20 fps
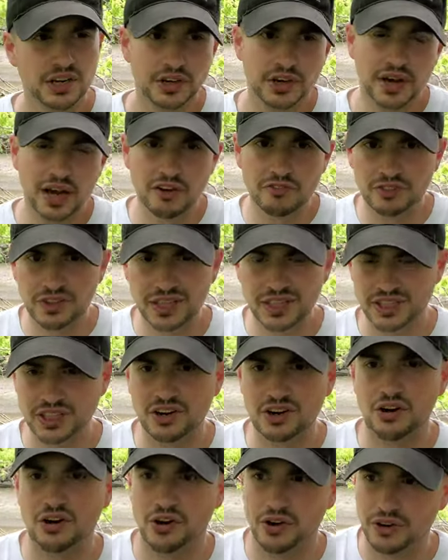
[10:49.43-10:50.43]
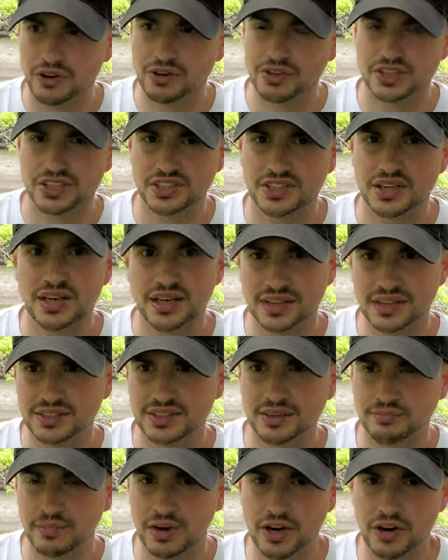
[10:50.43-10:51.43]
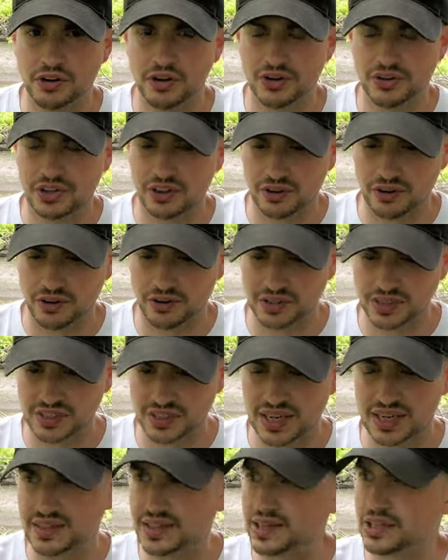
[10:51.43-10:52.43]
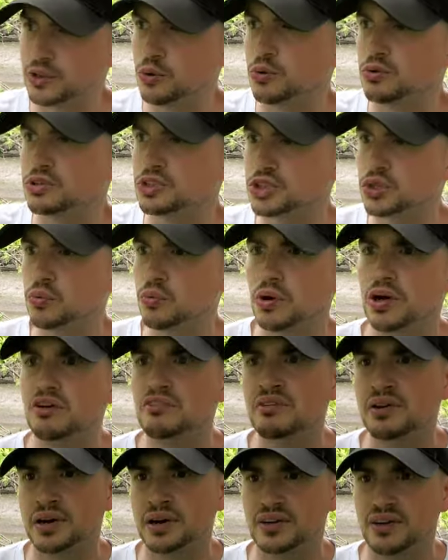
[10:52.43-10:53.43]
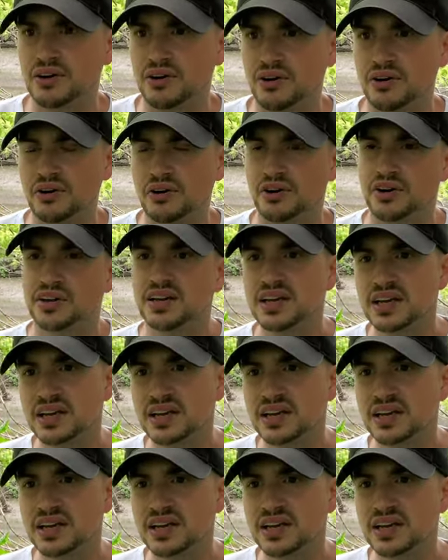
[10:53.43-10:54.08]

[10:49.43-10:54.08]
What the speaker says: You have these cards, demerit cards, and I think there was 12 on a card.